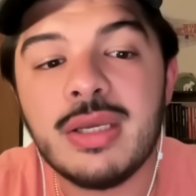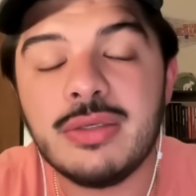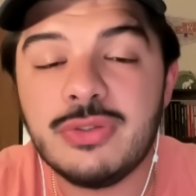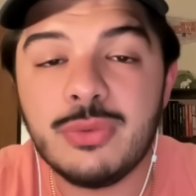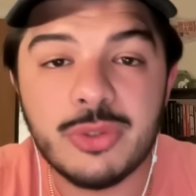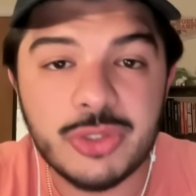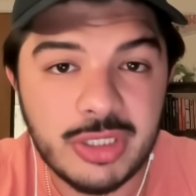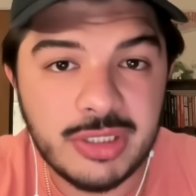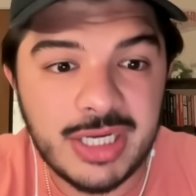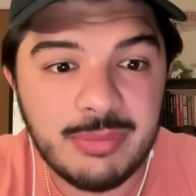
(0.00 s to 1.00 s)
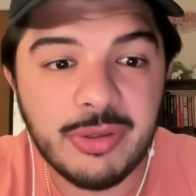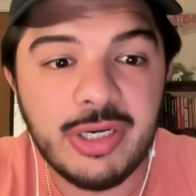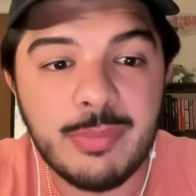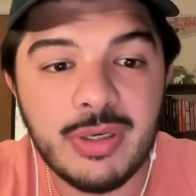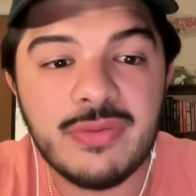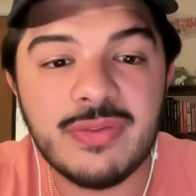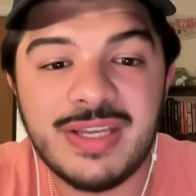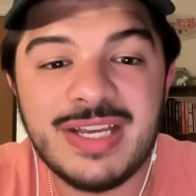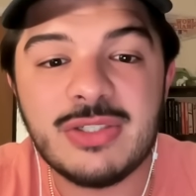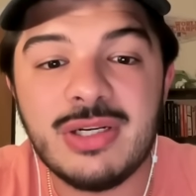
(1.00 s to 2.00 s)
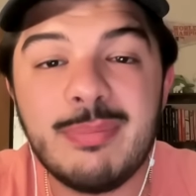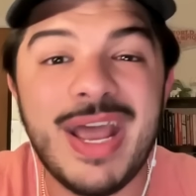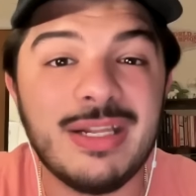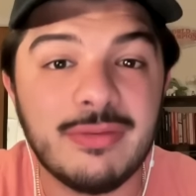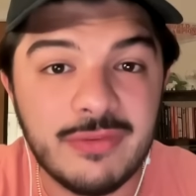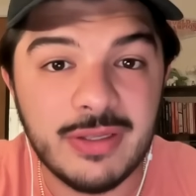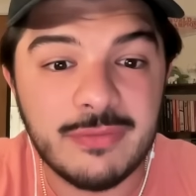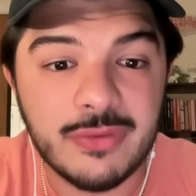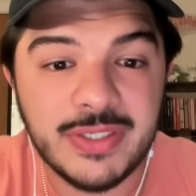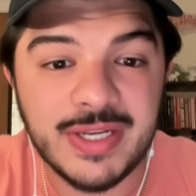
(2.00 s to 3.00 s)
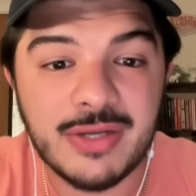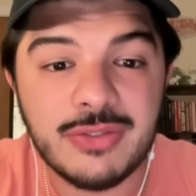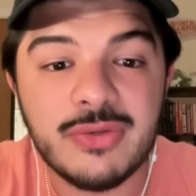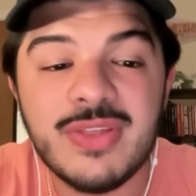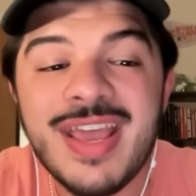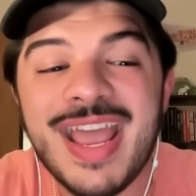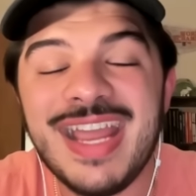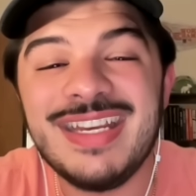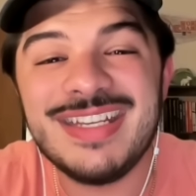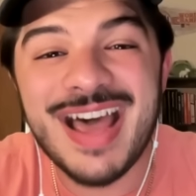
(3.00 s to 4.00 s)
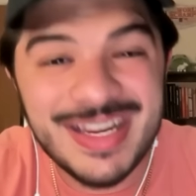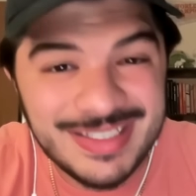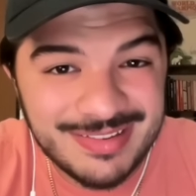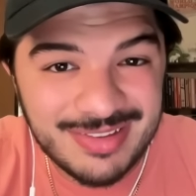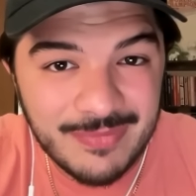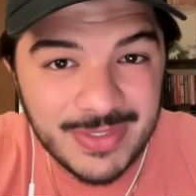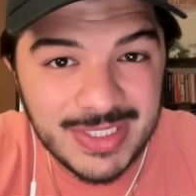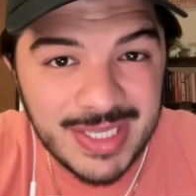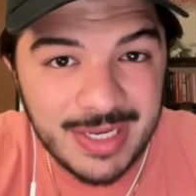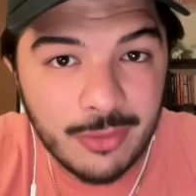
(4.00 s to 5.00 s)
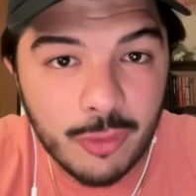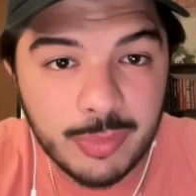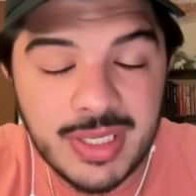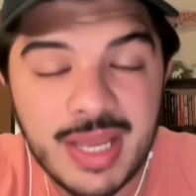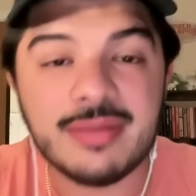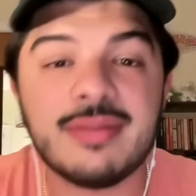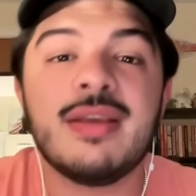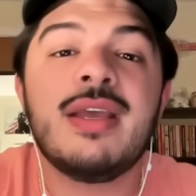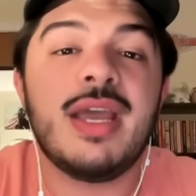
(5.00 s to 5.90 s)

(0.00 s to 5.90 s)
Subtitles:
In 209 plate appearances last year, batting 5th for the Dodgers, a 978 OPS.